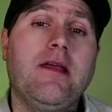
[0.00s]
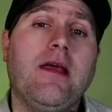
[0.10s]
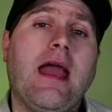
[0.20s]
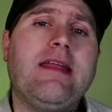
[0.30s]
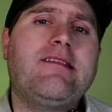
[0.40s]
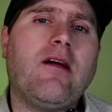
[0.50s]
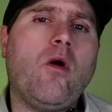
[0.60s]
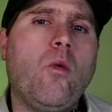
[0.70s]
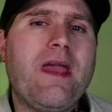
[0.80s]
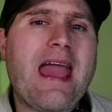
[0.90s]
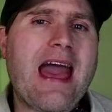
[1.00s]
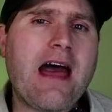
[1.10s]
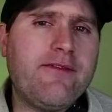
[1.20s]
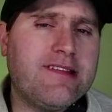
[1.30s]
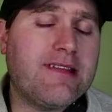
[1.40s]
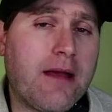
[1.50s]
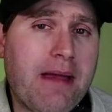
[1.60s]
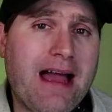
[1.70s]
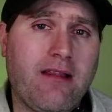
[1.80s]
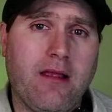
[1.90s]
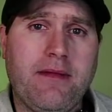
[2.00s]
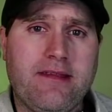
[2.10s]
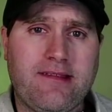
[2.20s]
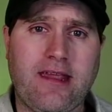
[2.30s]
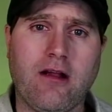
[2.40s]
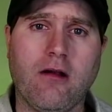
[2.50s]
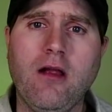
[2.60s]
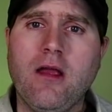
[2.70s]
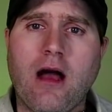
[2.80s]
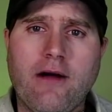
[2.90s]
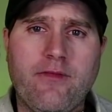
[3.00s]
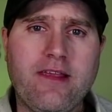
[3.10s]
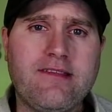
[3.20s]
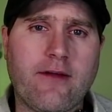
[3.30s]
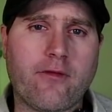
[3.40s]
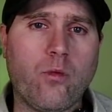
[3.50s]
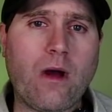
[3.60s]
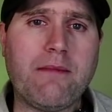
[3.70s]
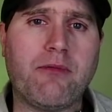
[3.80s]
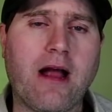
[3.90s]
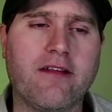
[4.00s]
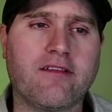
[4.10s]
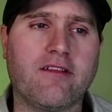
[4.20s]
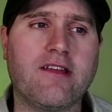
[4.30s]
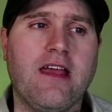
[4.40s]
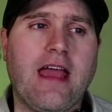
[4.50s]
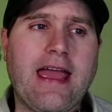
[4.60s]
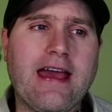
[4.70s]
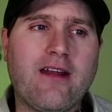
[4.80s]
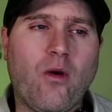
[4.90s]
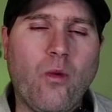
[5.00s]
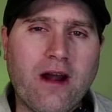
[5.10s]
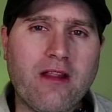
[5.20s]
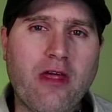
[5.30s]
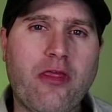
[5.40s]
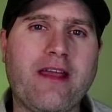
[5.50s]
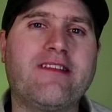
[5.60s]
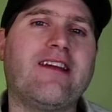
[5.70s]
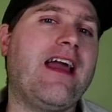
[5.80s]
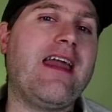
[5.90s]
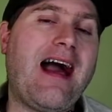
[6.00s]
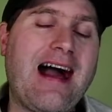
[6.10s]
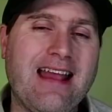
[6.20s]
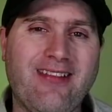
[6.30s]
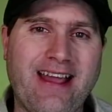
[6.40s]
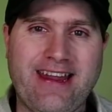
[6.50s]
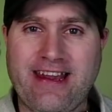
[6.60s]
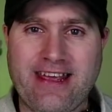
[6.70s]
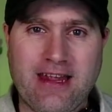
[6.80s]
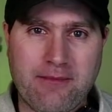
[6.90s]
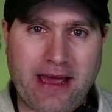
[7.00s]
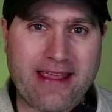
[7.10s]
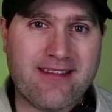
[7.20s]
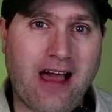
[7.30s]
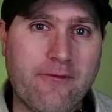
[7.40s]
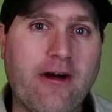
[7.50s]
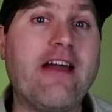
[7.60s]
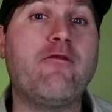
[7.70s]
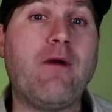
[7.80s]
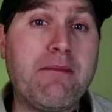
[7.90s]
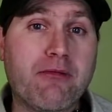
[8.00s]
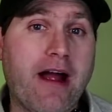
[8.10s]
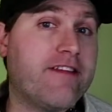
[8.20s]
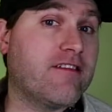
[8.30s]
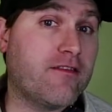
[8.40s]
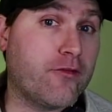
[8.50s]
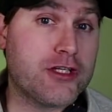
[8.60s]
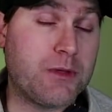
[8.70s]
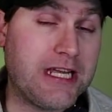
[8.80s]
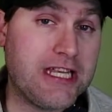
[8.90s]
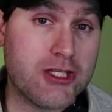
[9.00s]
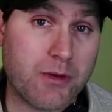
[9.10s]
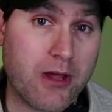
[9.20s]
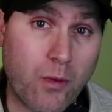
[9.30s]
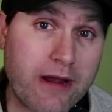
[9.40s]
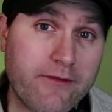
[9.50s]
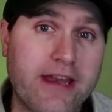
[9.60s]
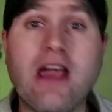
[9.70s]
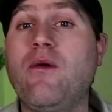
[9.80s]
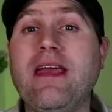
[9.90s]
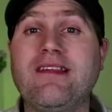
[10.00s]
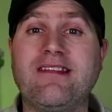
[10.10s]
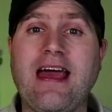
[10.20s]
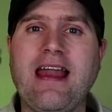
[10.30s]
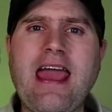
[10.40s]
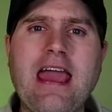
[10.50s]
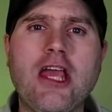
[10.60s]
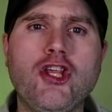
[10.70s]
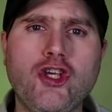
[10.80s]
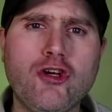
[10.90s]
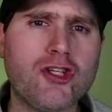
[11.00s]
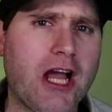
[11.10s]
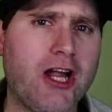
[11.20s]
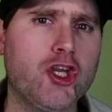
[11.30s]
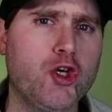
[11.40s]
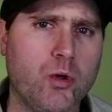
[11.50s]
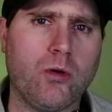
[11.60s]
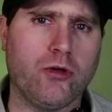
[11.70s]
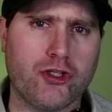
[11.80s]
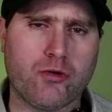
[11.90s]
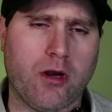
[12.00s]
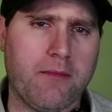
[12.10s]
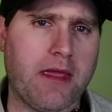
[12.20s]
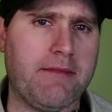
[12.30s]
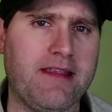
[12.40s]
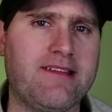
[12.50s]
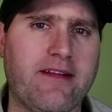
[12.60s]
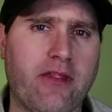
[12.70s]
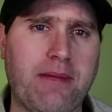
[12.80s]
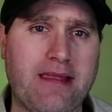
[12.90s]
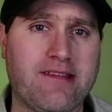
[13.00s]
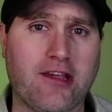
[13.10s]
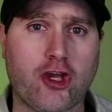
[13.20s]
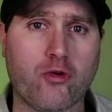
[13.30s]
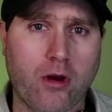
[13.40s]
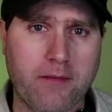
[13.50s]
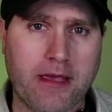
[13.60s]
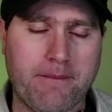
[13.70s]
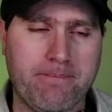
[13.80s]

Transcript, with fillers: And so we have some elements here of these different web browsers. And one of the things I highlighted in my top five web browsers for 2021 video is that, hey, use ungoogled Chromium instead of the basic Chromium.